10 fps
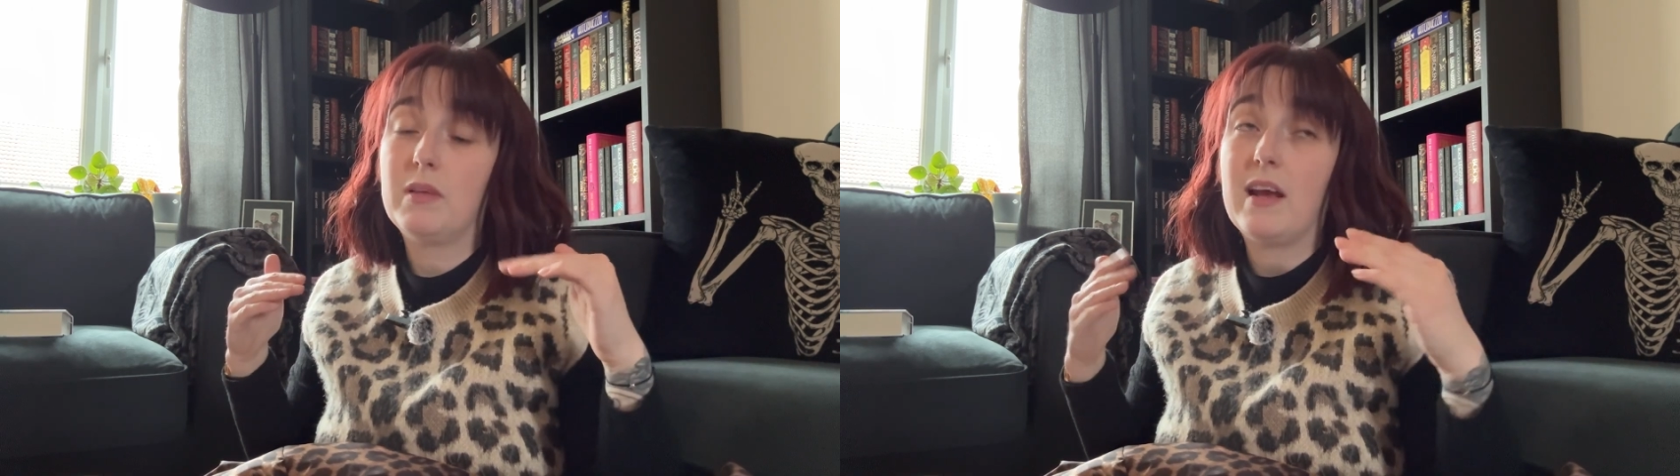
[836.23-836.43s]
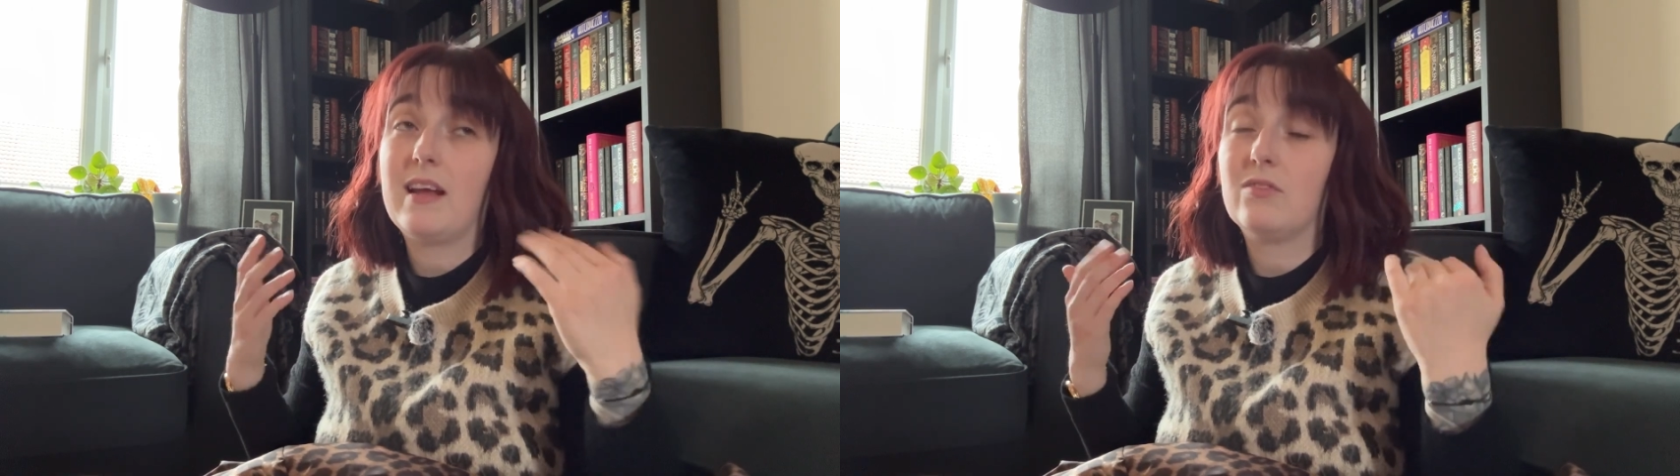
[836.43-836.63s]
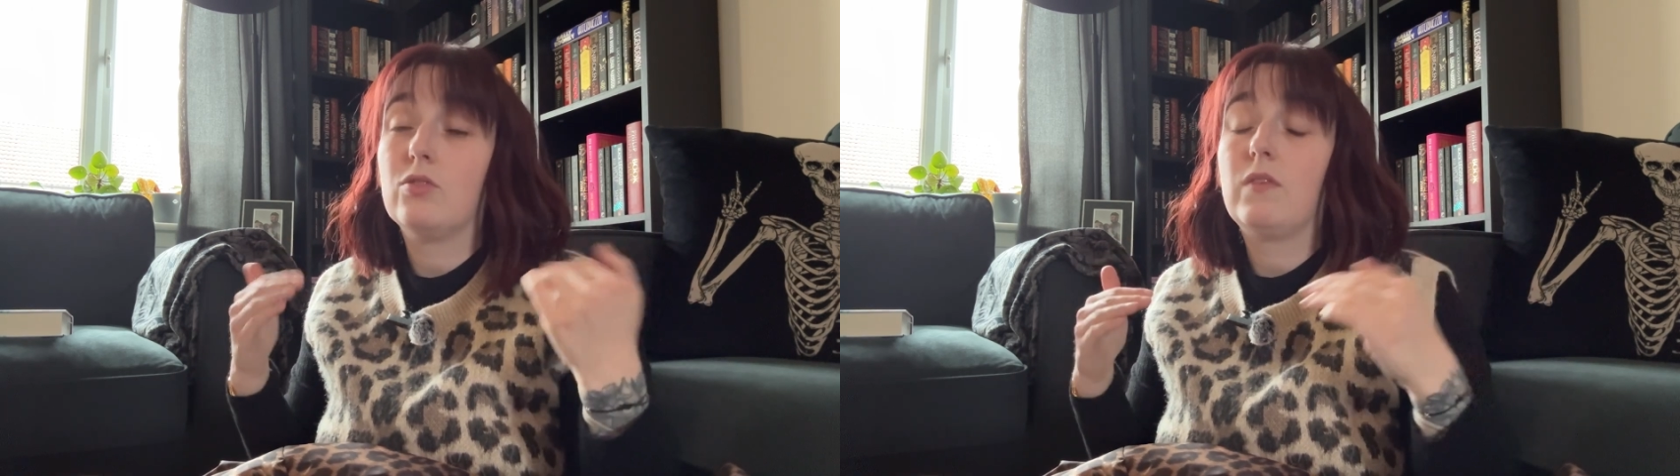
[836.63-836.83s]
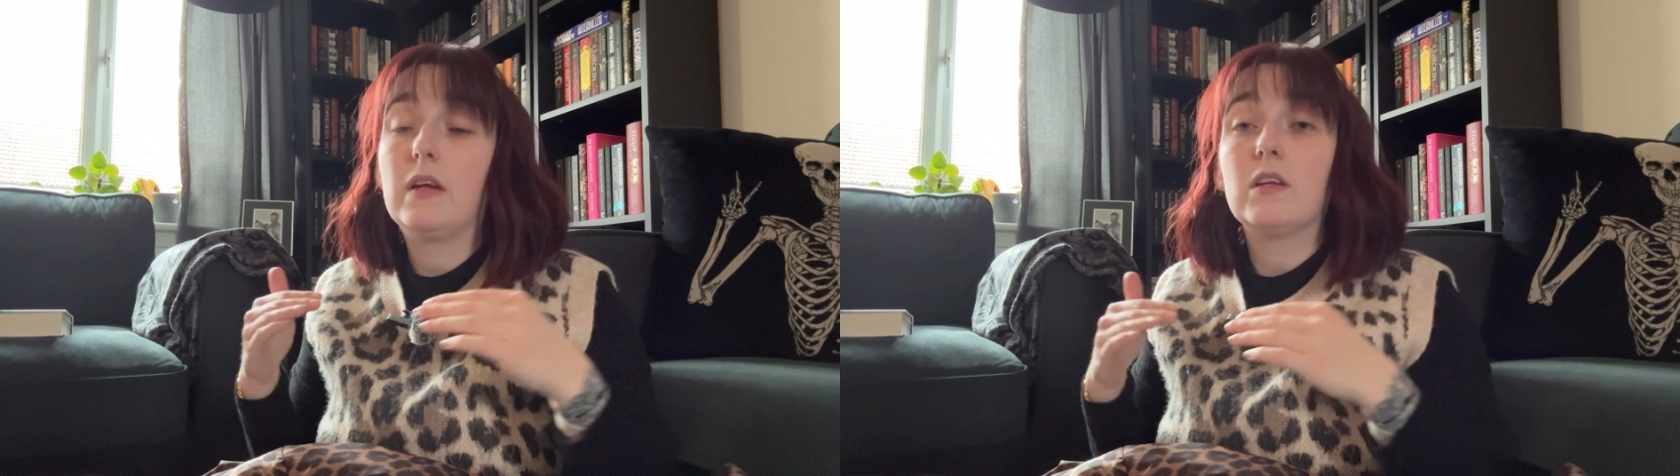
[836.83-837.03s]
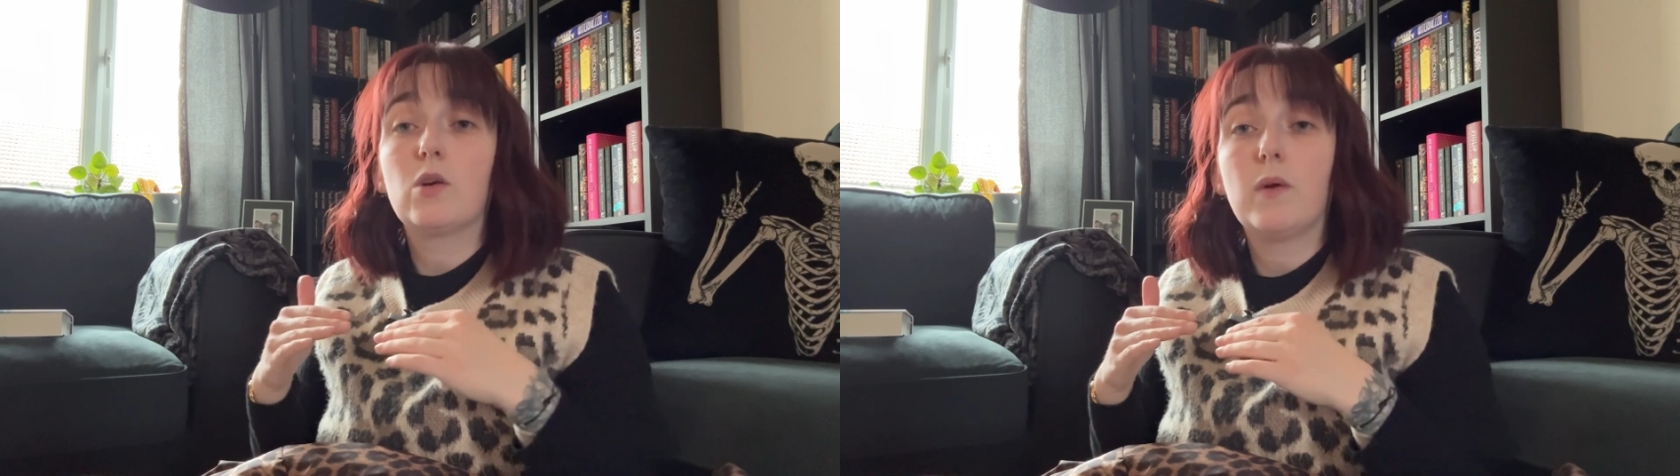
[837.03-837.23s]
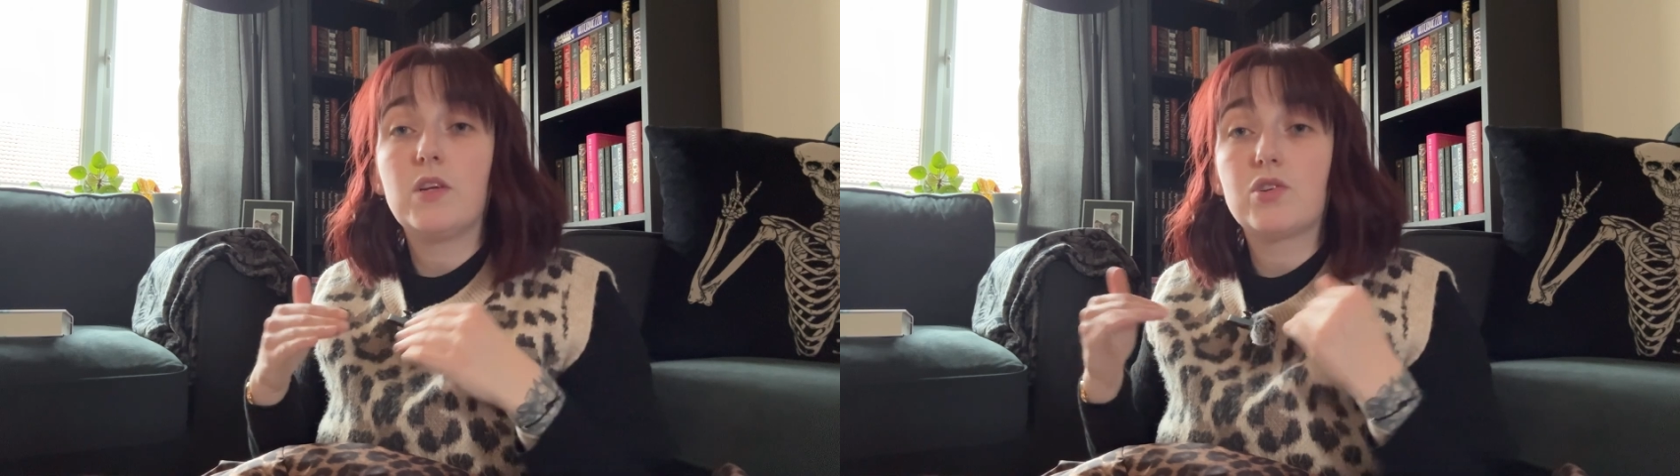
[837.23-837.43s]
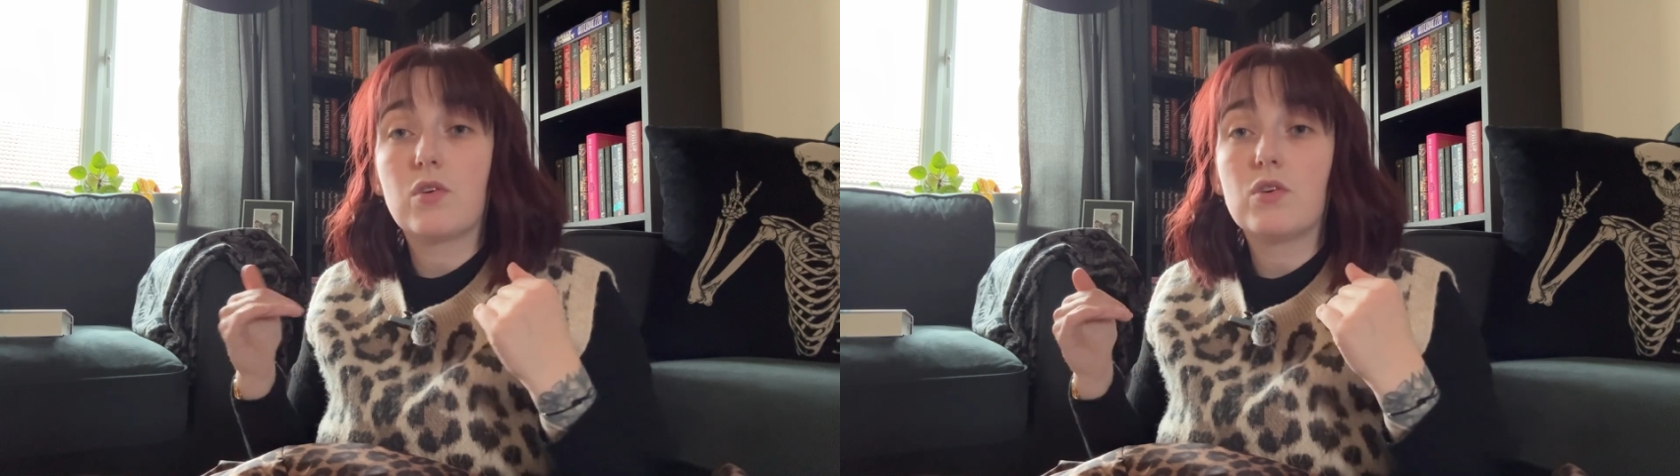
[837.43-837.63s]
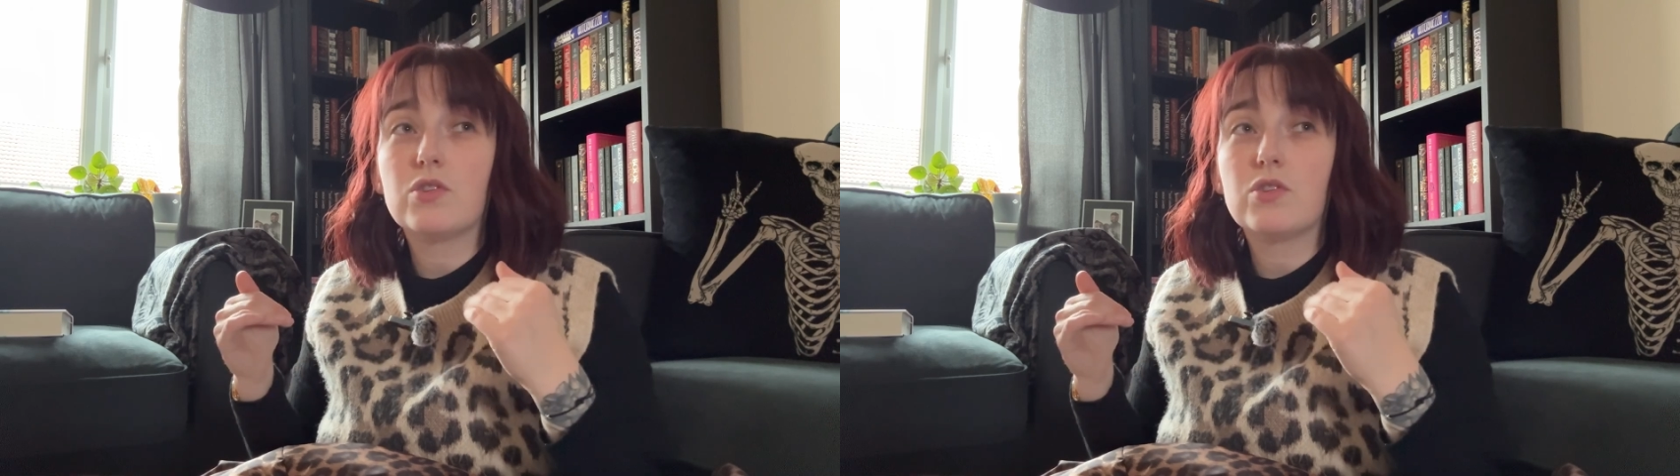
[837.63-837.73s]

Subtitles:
and I do find it quite short,